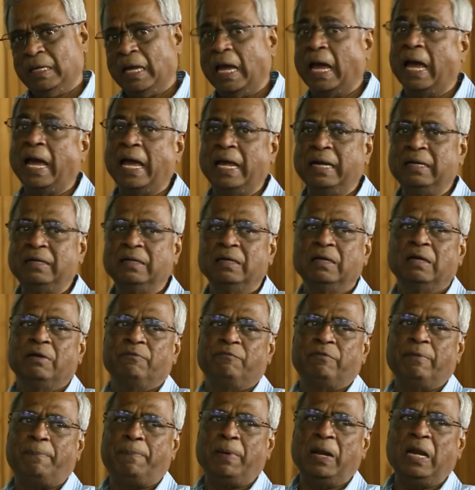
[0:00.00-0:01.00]
And
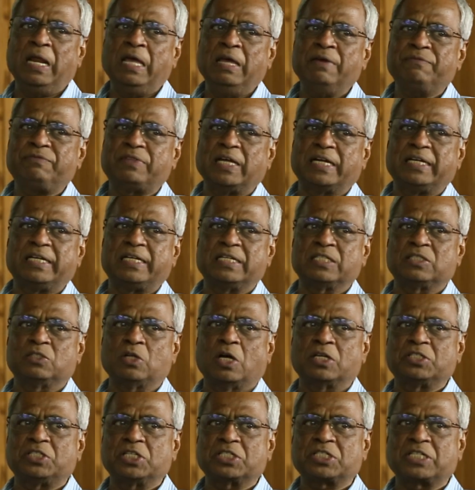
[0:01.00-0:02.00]
we believe that it is
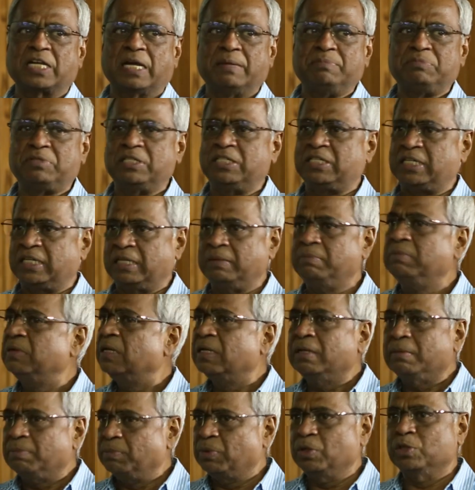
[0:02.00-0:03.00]
not just an empty dream,
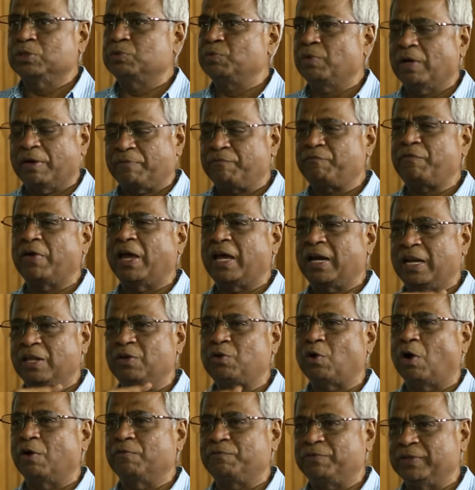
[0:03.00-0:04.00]
because we are fairly
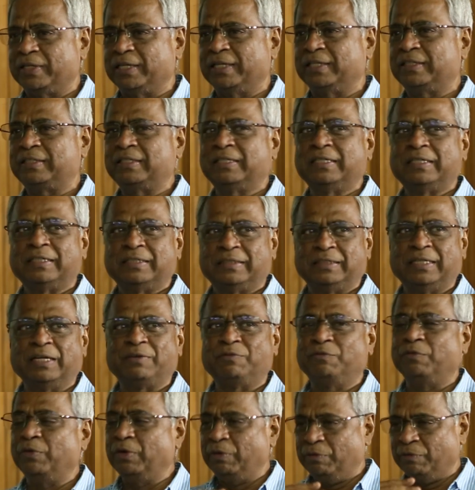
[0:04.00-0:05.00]
confident
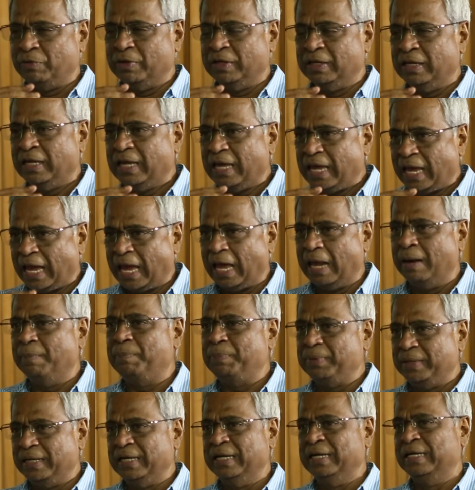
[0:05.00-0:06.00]
that we will
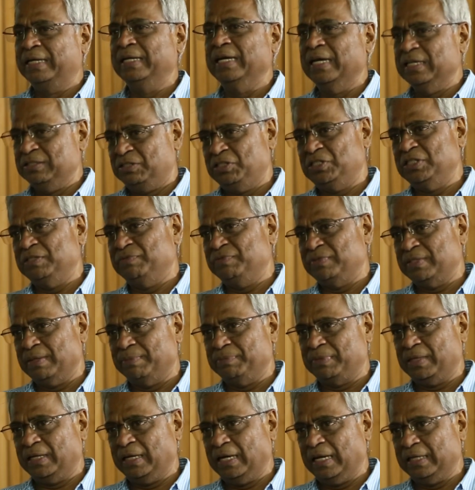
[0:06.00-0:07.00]
help India achieve
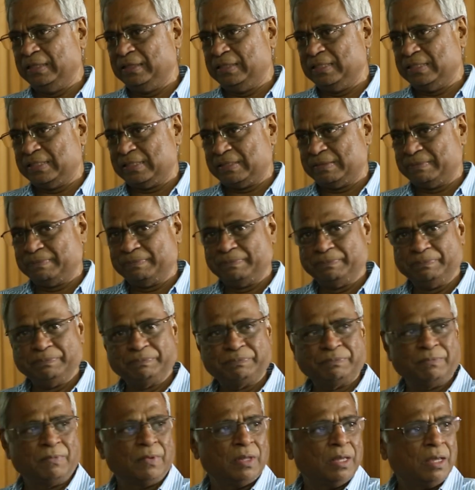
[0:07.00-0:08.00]
something like this.
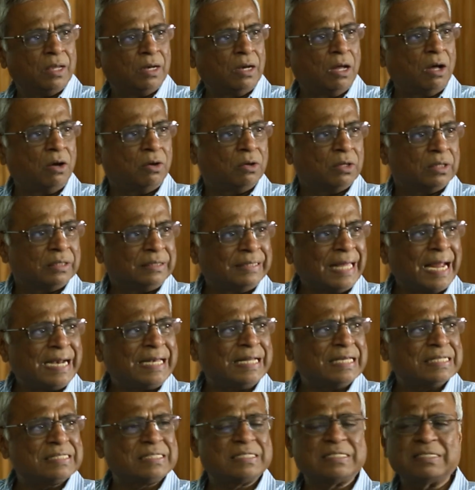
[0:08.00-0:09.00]
Now, that
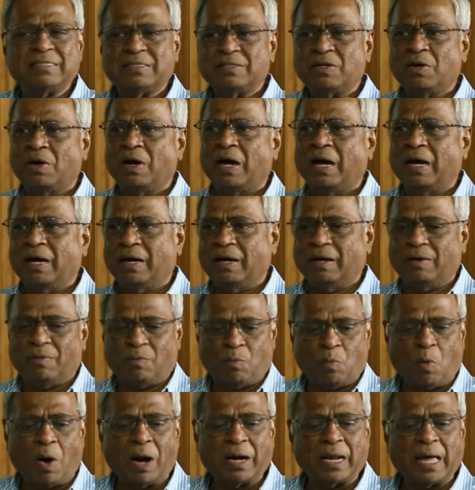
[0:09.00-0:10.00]
is
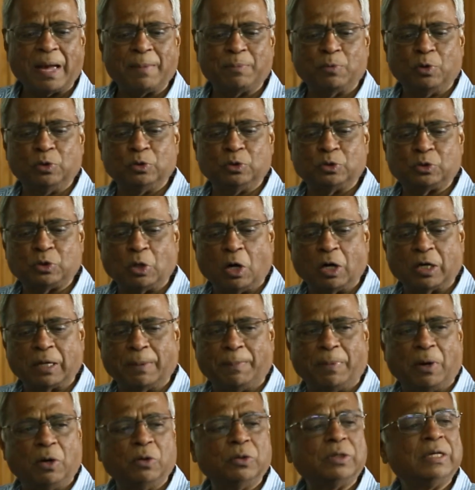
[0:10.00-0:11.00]
what I am going to talk
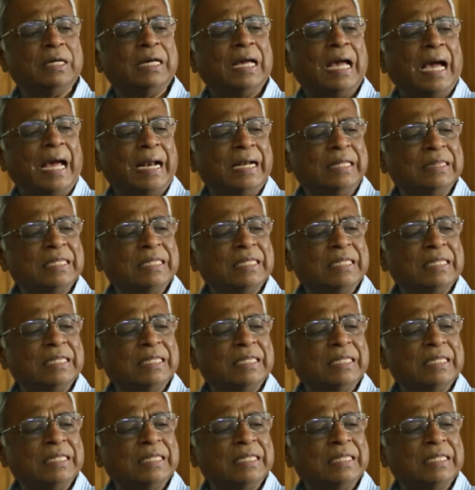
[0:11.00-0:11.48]
about, and